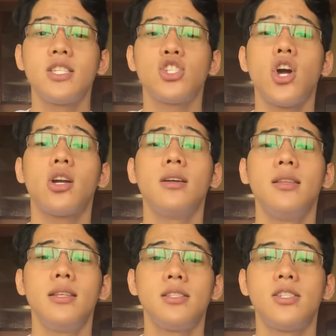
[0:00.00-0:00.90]

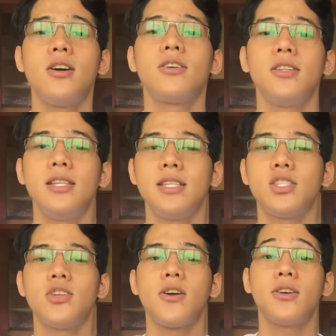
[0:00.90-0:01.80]
chocolate, chocolate,
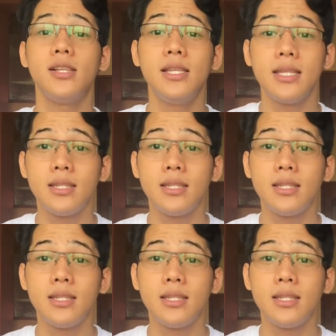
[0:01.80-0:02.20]
chocolate,